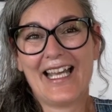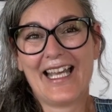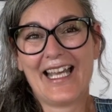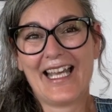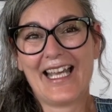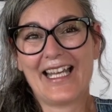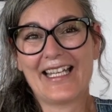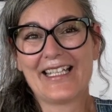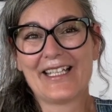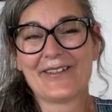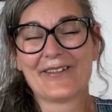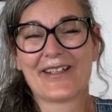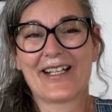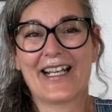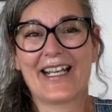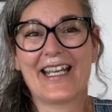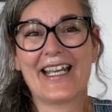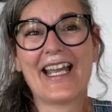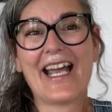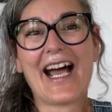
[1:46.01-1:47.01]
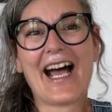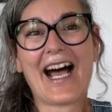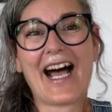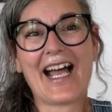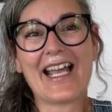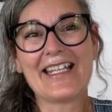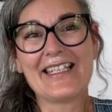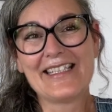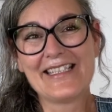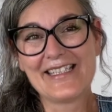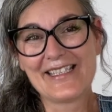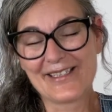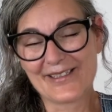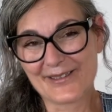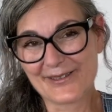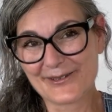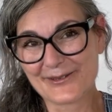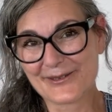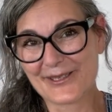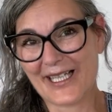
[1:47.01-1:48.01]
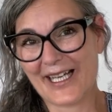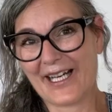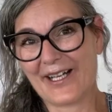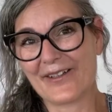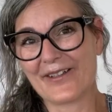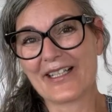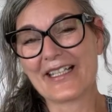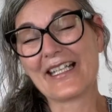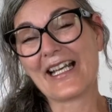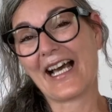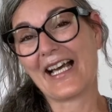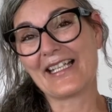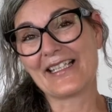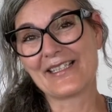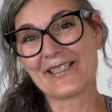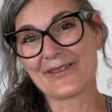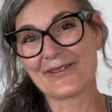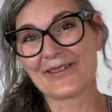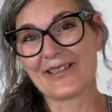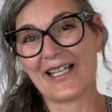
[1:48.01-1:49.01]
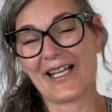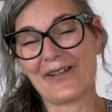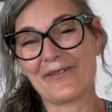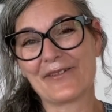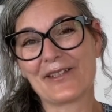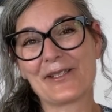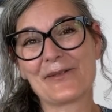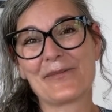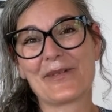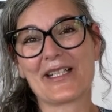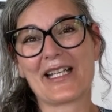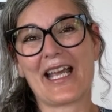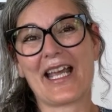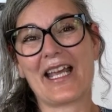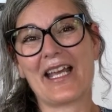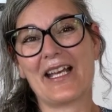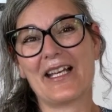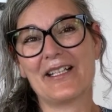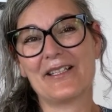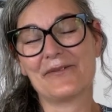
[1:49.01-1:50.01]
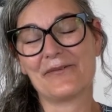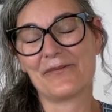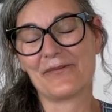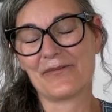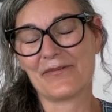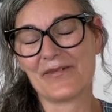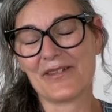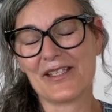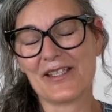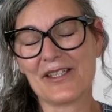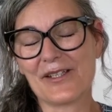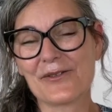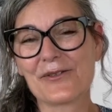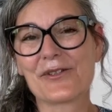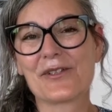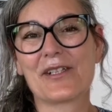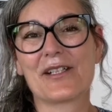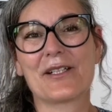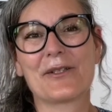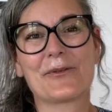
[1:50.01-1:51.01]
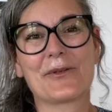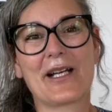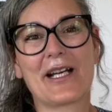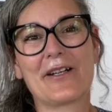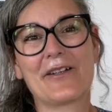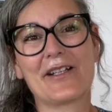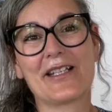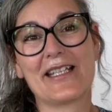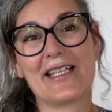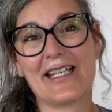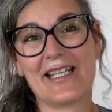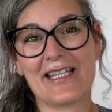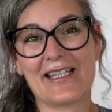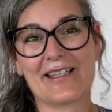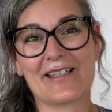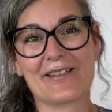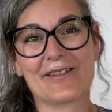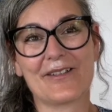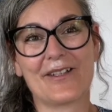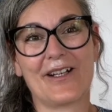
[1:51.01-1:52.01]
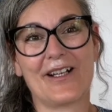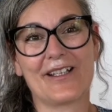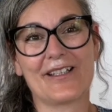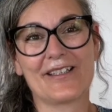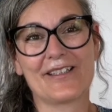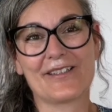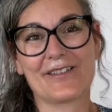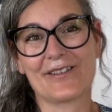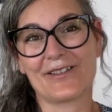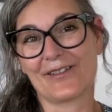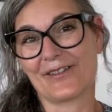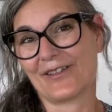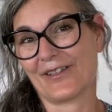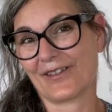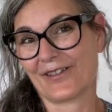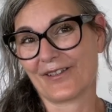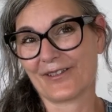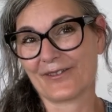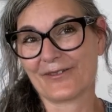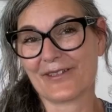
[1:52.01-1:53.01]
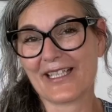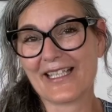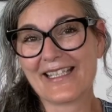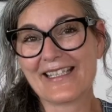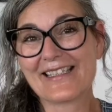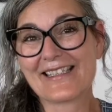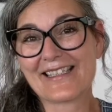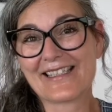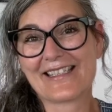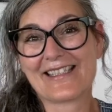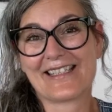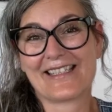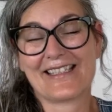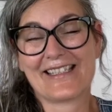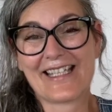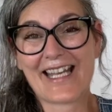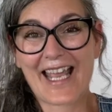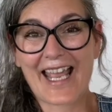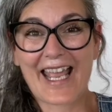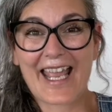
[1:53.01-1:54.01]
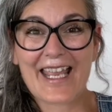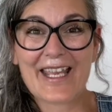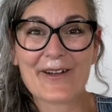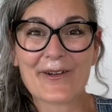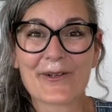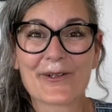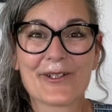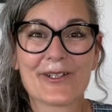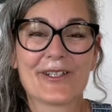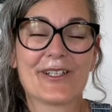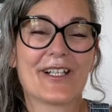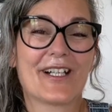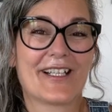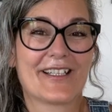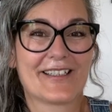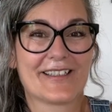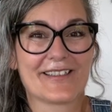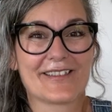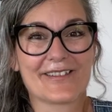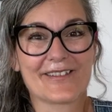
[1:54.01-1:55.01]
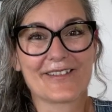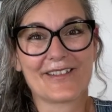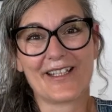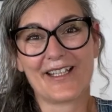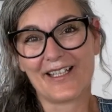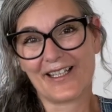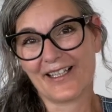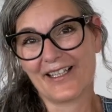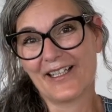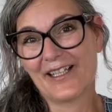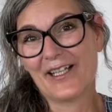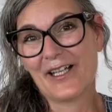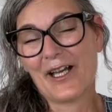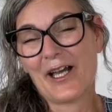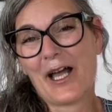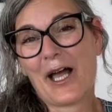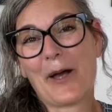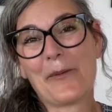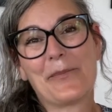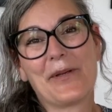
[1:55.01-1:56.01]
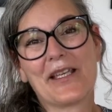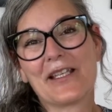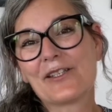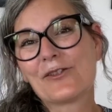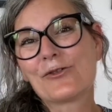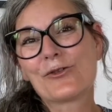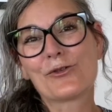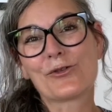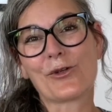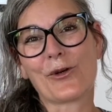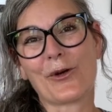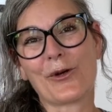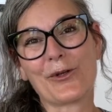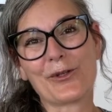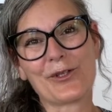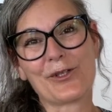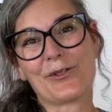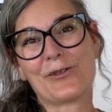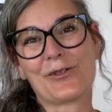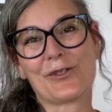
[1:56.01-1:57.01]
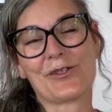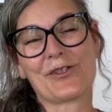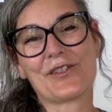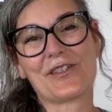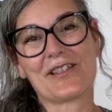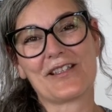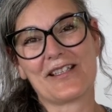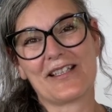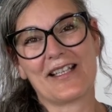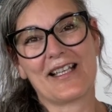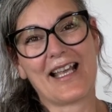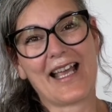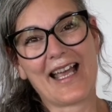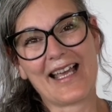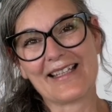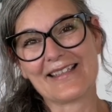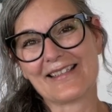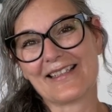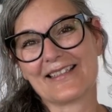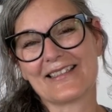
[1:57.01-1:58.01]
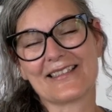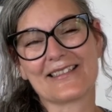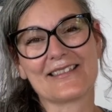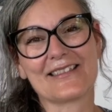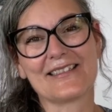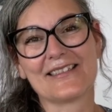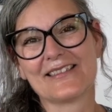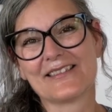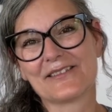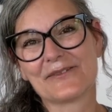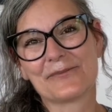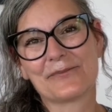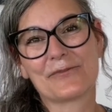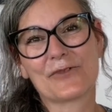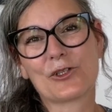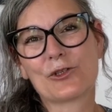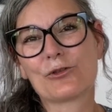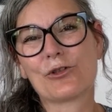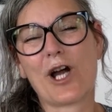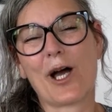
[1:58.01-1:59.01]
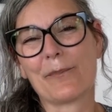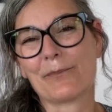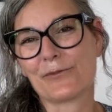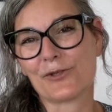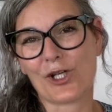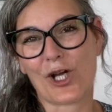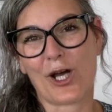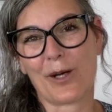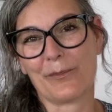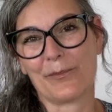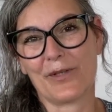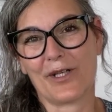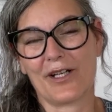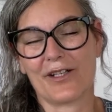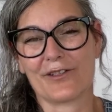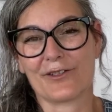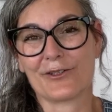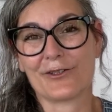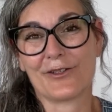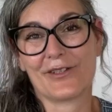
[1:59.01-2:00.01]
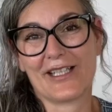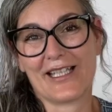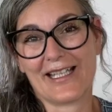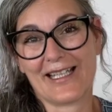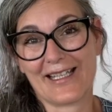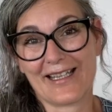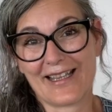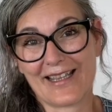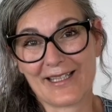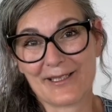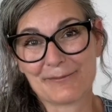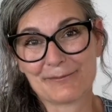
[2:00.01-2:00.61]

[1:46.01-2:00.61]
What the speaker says: Anyway, I do wear it, I do love it, but I usually wear it either under dungarees as today or under a big shirt, just as a little crop top underneath.